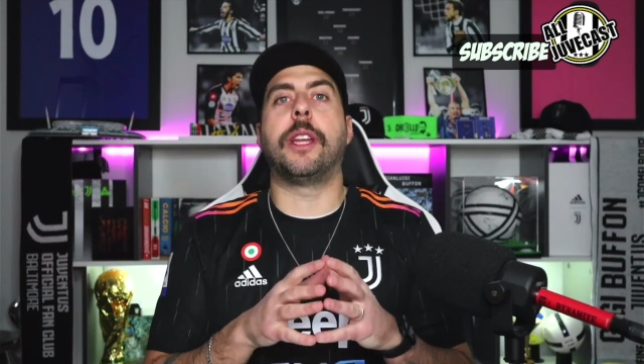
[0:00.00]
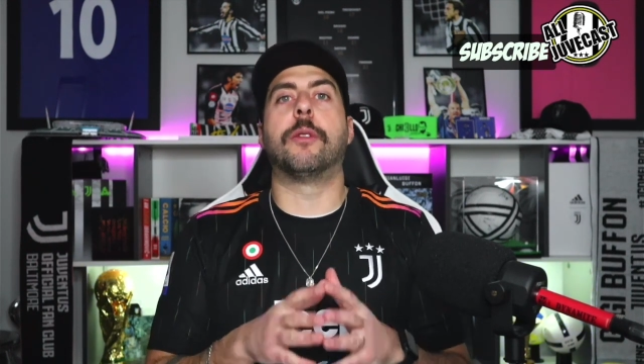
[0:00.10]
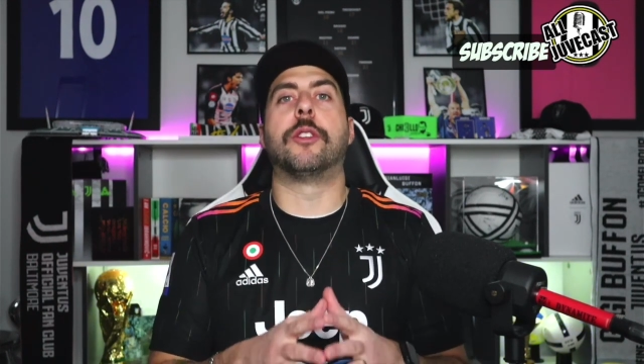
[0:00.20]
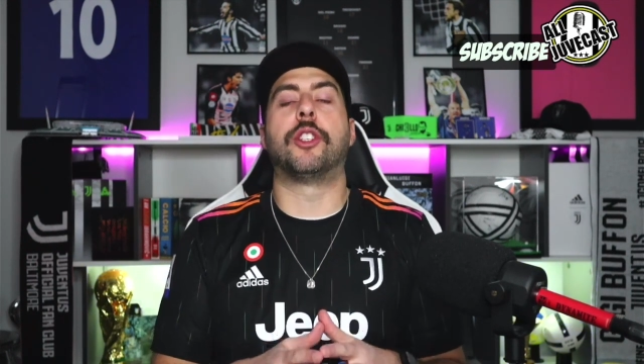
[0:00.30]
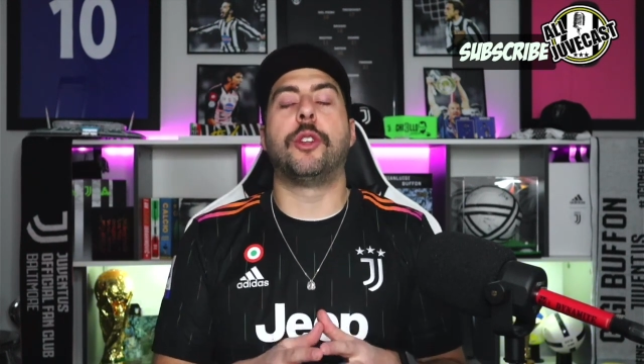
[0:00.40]
they
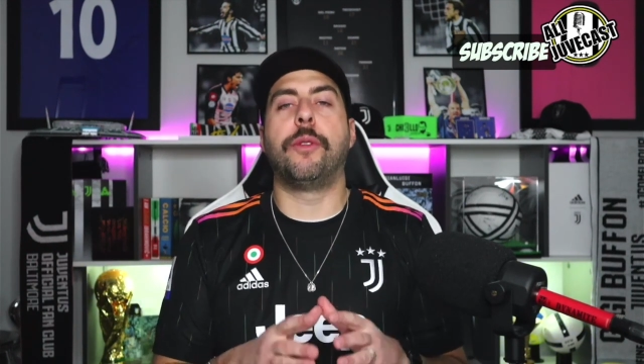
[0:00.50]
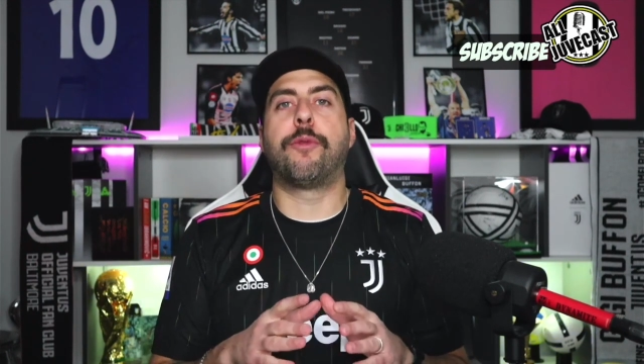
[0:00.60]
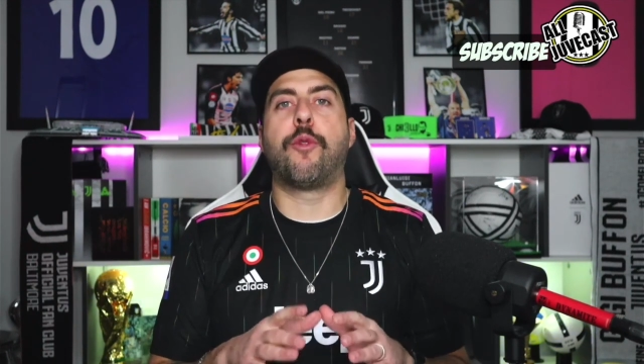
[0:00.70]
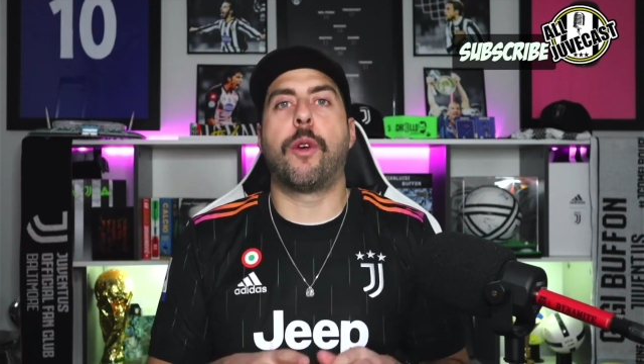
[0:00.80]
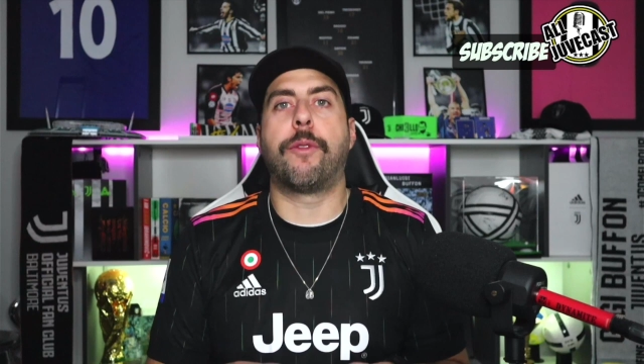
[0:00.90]
were shooting
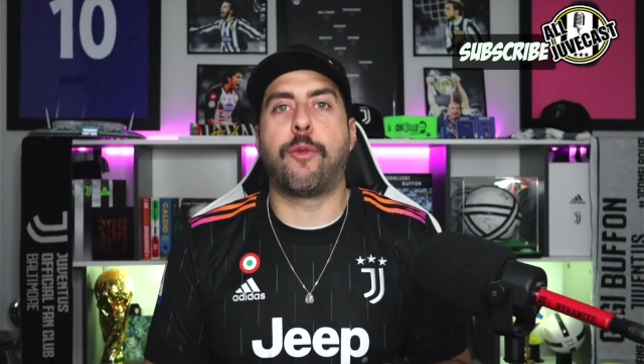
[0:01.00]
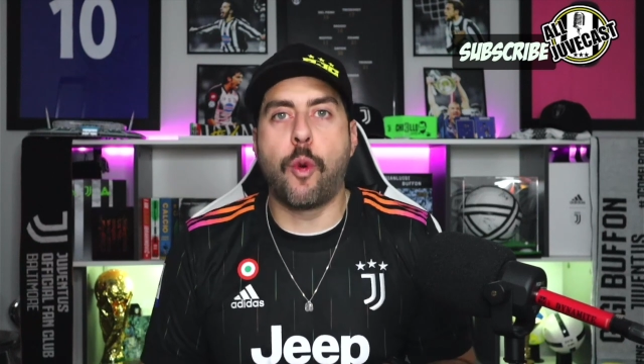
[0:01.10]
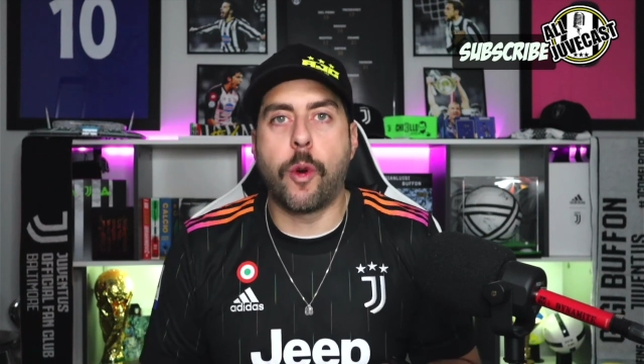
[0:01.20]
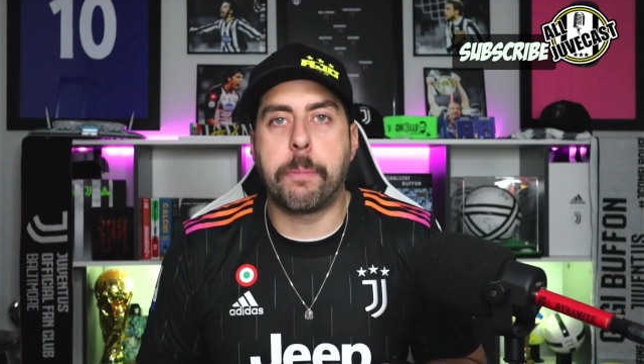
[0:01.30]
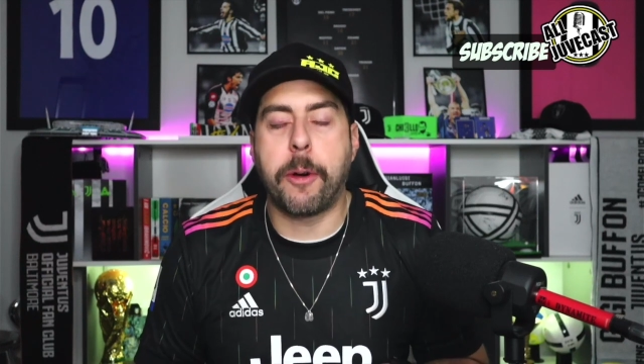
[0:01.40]
for
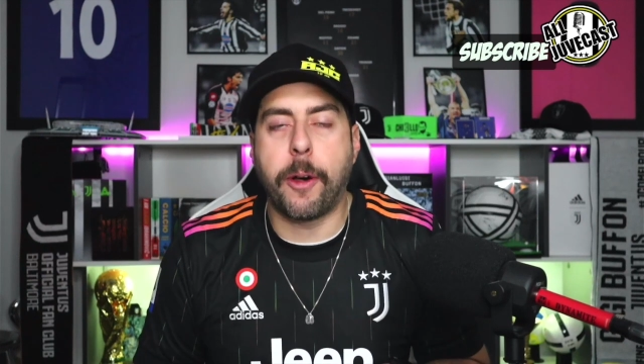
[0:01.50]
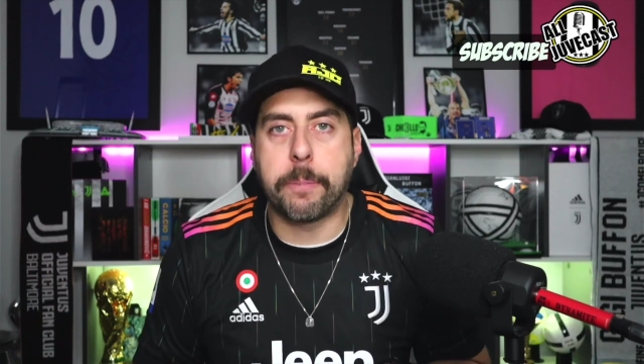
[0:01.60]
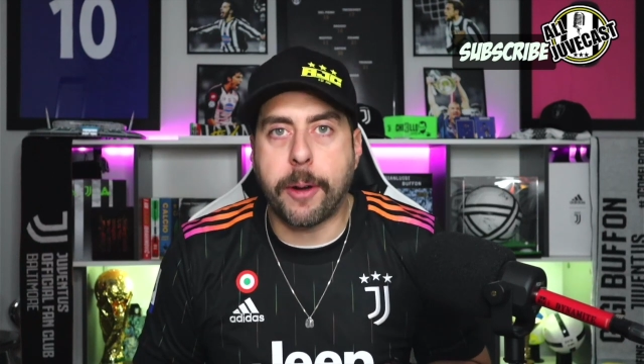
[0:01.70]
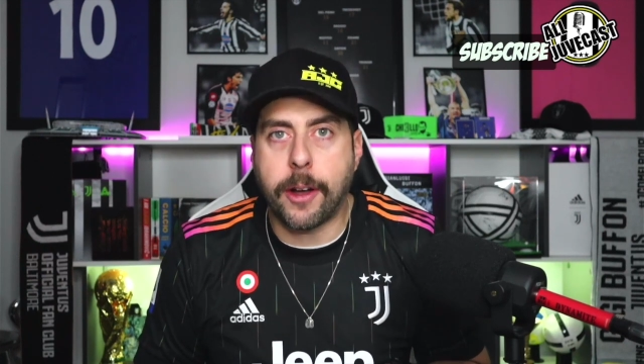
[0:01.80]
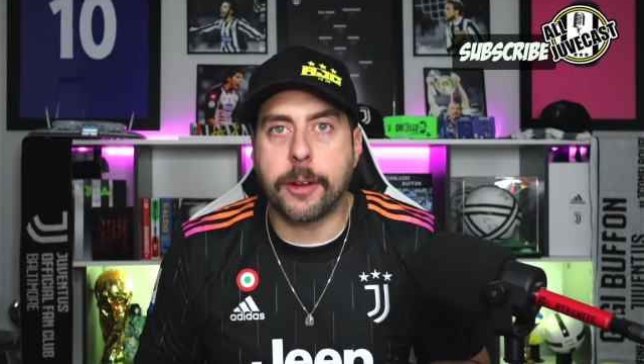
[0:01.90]
Paul
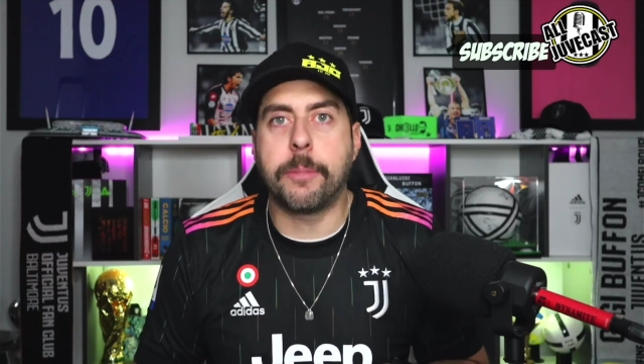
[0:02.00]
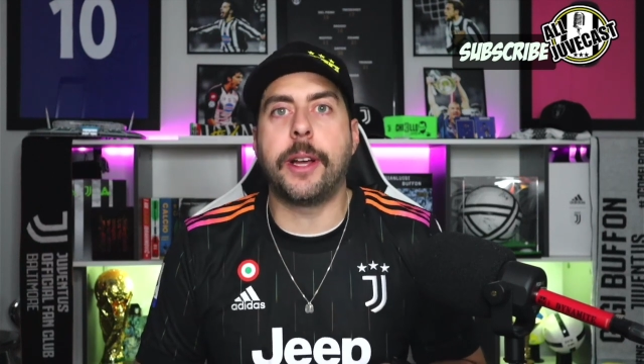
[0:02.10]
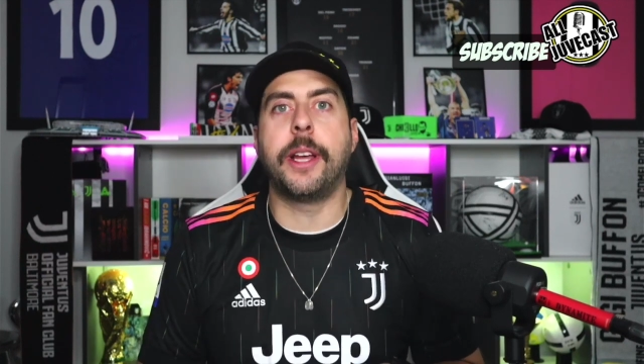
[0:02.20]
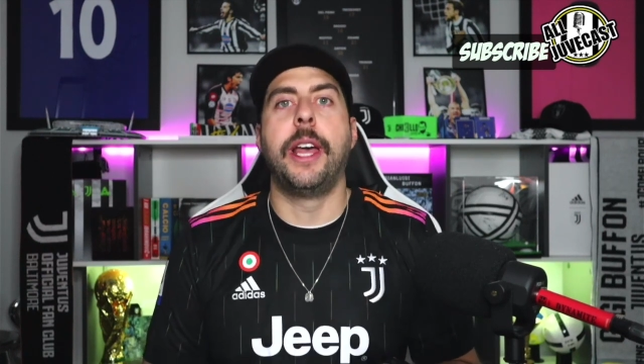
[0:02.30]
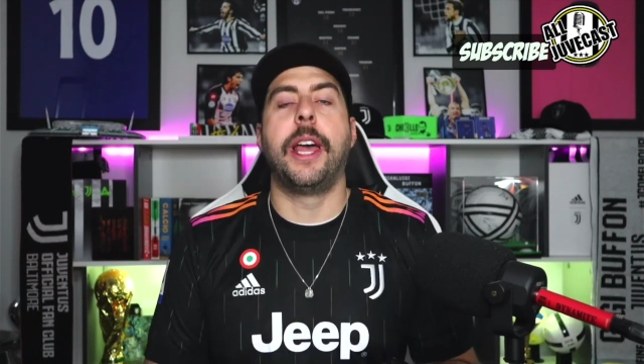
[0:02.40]
Pogba,